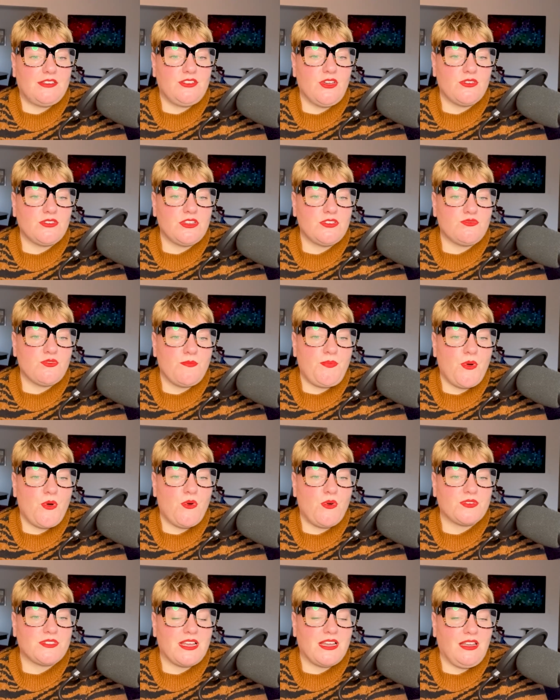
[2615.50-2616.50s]
doctors
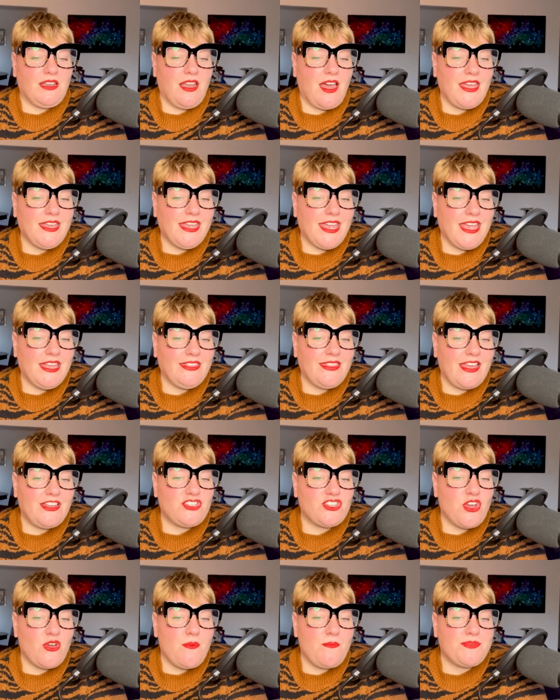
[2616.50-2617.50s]
report liking their
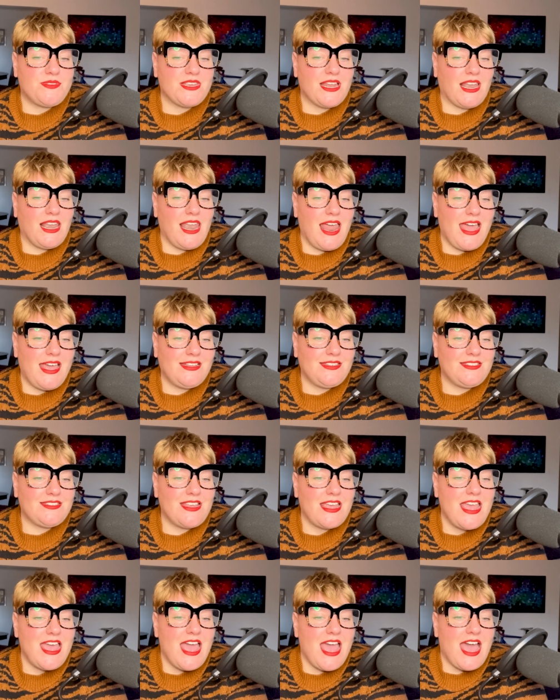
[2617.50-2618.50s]
jobs
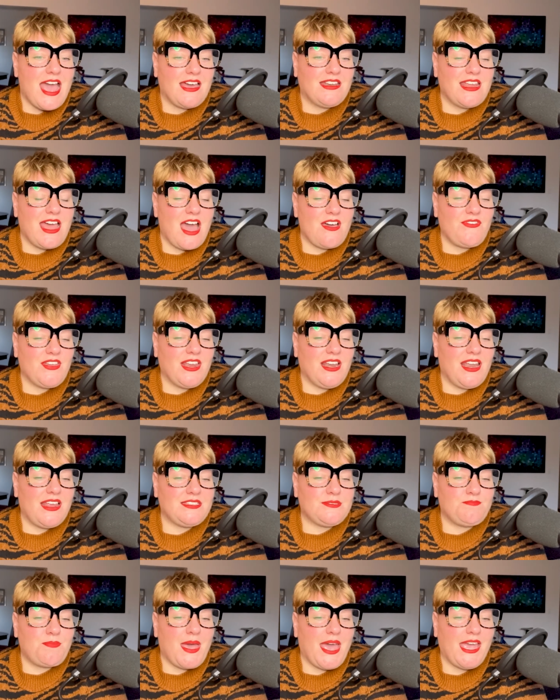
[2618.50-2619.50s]
less and having
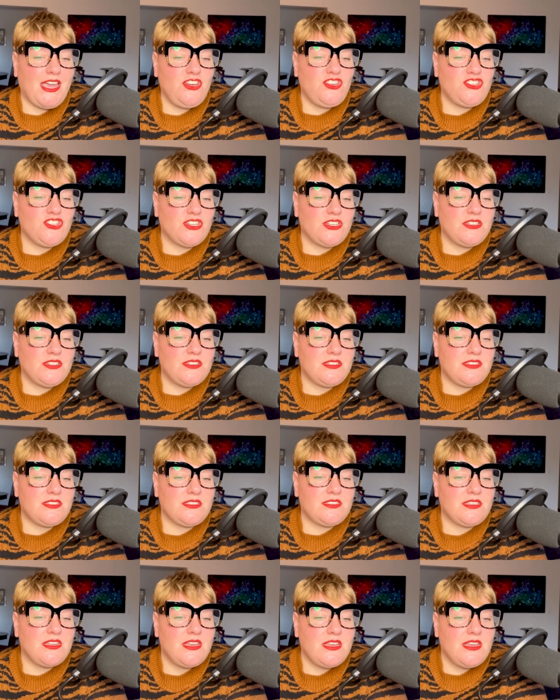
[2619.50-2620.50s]
less
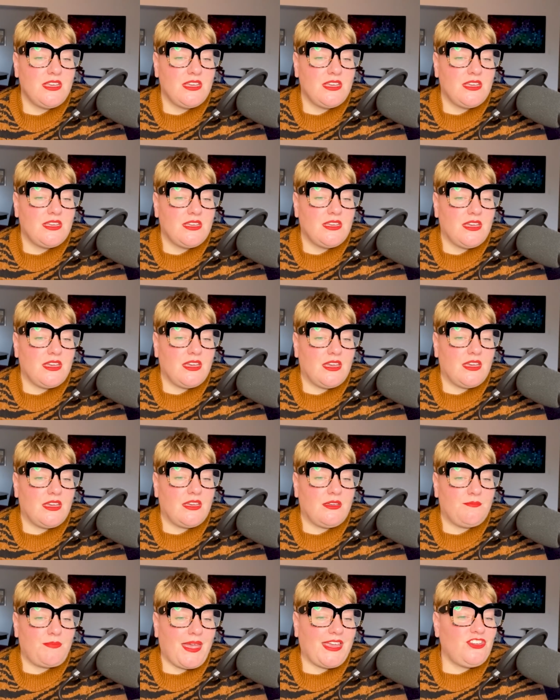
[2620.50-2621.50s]
patience.
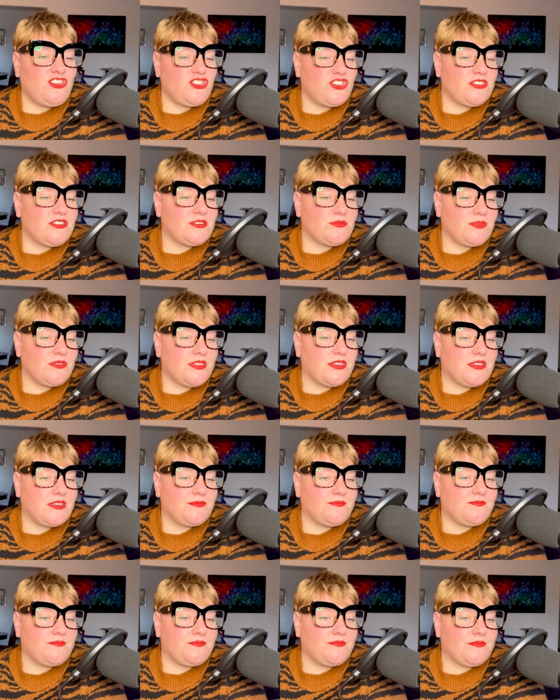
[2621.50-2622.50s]
Patience with
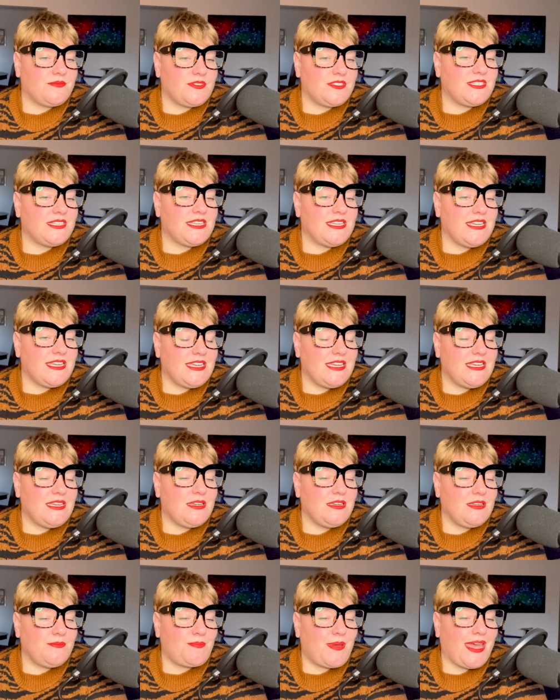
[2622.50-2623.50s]
a
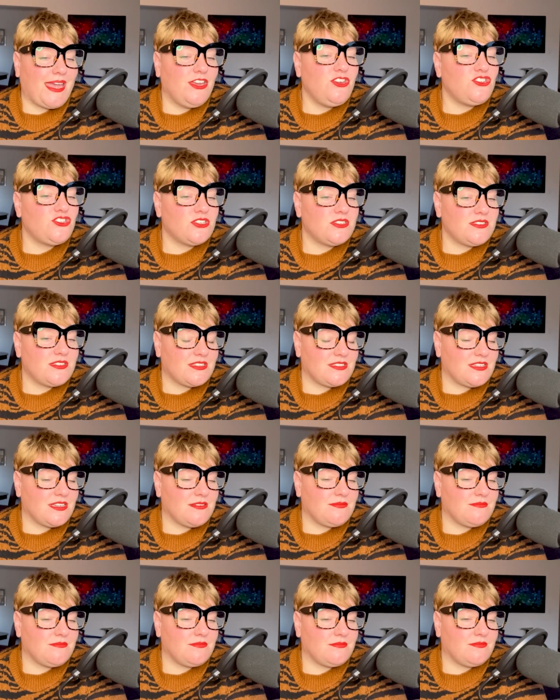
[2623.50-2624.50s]
CE, patience as
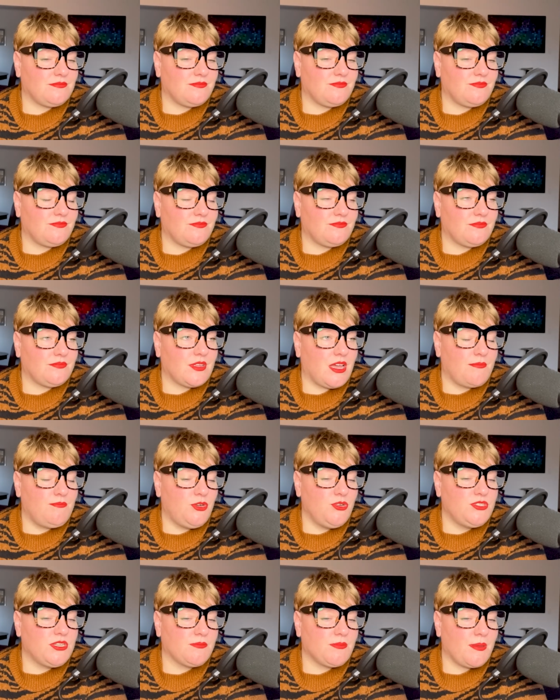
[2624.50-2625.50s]
in I'm
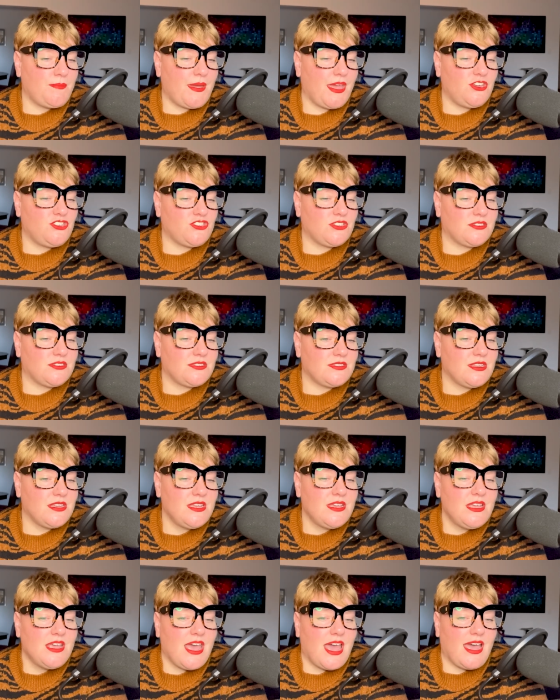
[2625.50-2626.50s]
losing my patience,
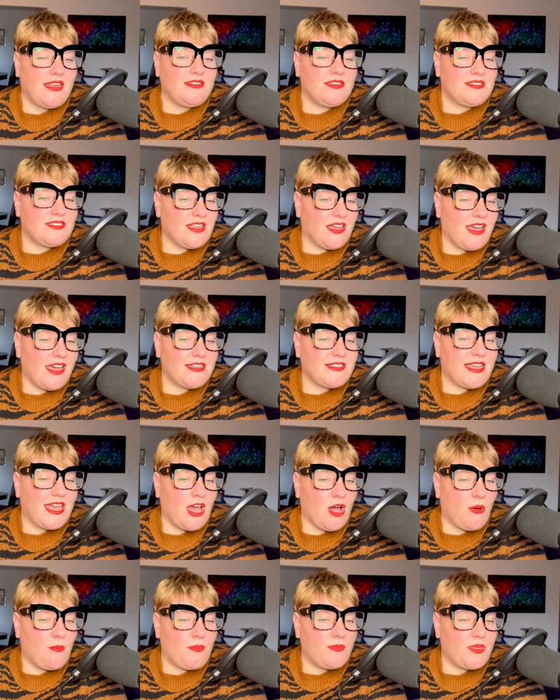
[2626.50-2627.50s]
and desire to
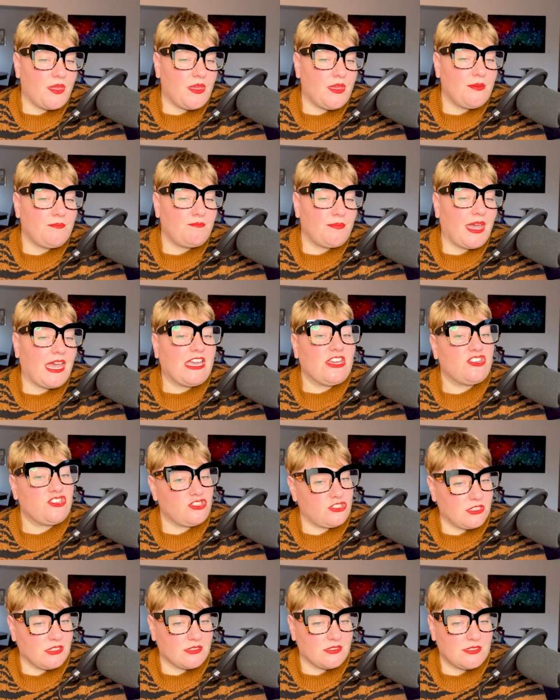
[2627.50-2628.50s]
help the
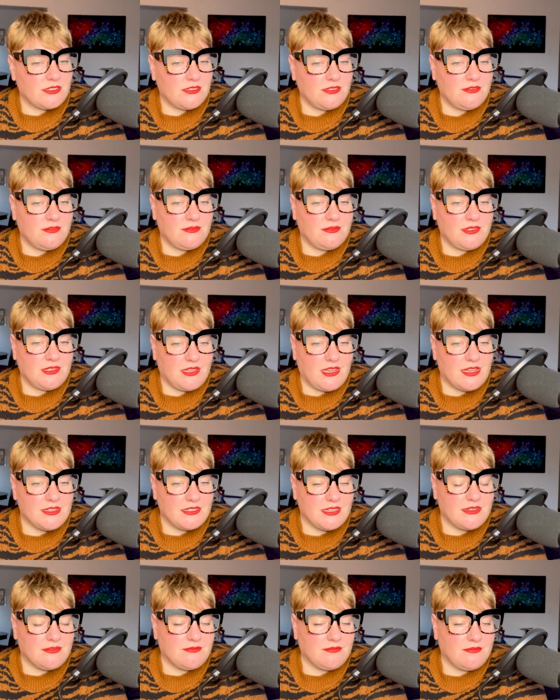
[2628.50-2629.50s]
patient, as
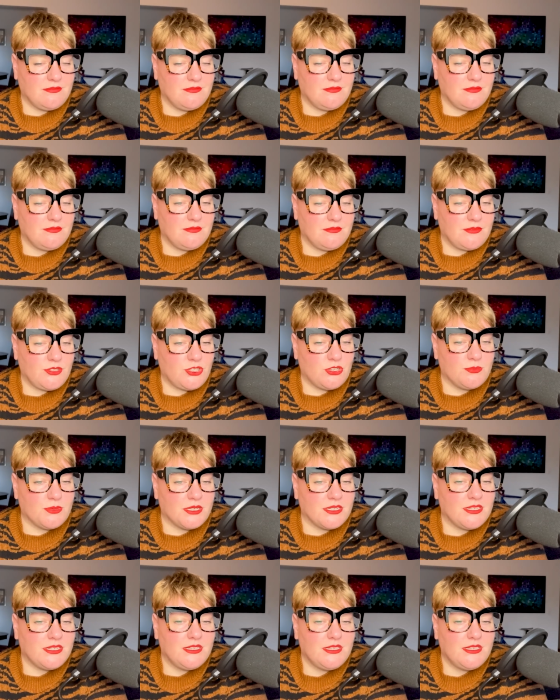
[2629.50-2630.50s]
in human.